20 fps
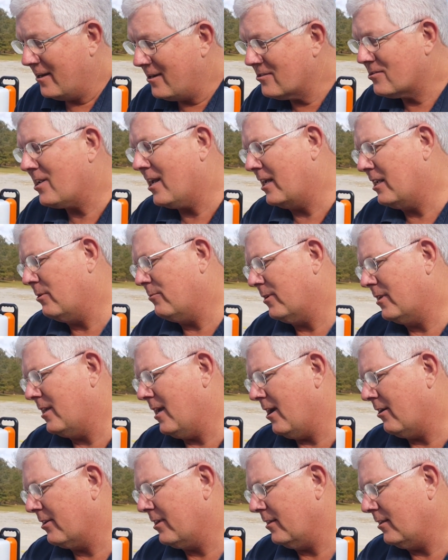here's how you would
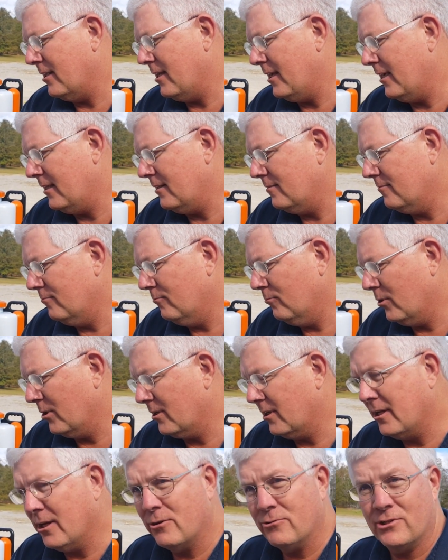calculate
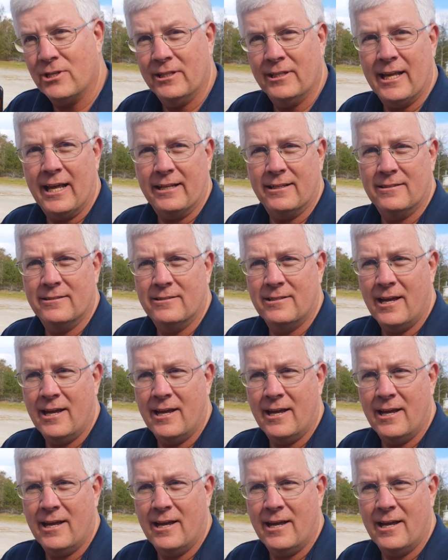what goes in that